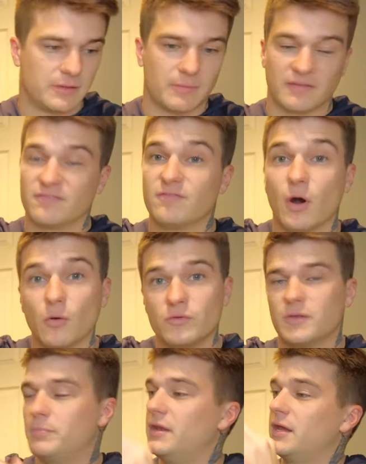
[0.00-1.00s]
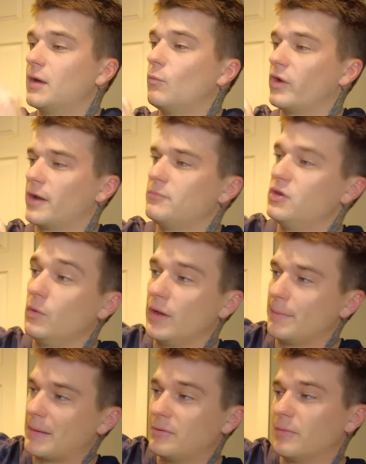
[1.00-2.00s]
my phone, depending on what I'm doing,
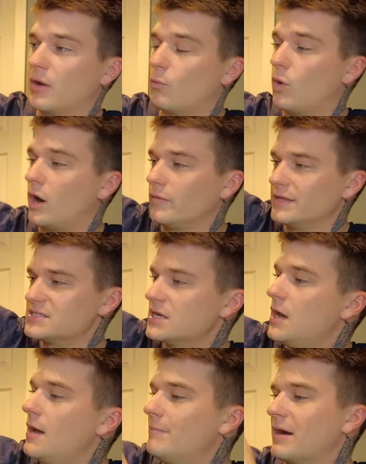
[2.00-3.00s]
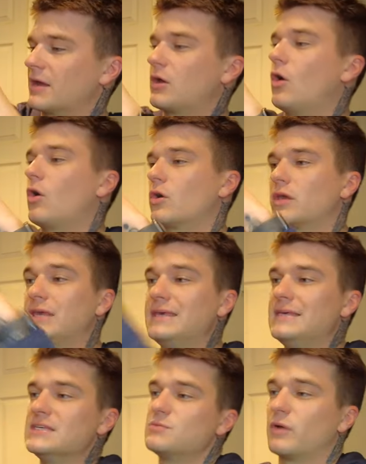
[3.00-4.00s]
maybe my wallet, my car
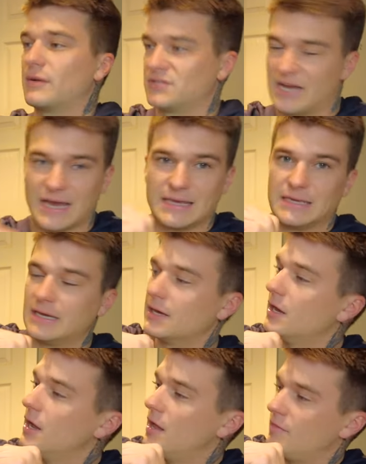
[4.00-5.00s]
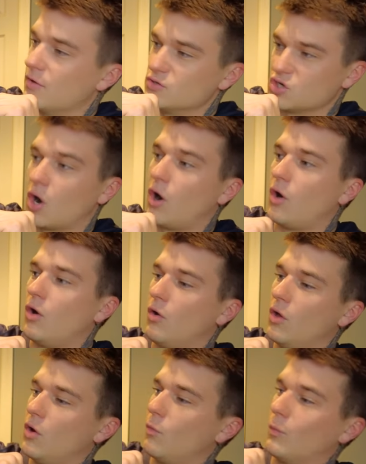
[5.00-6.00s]
keys when I was hiking. Those all
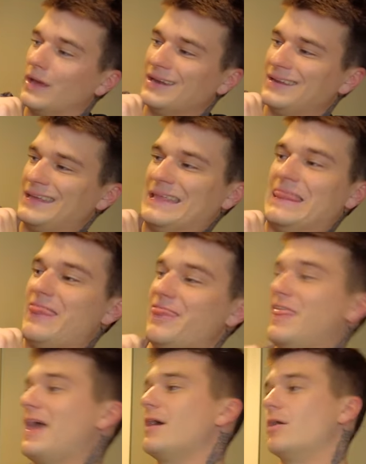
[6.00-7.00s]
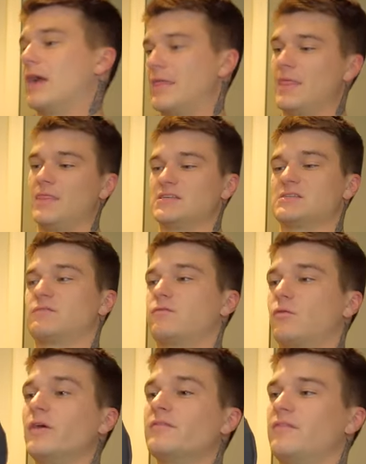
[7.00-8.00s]
went in there. And then this
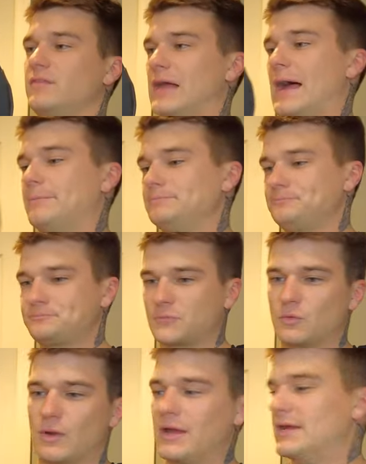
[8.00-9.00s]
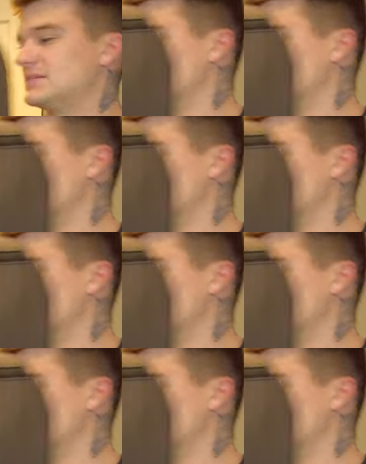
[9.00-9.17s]
front flap, right, is a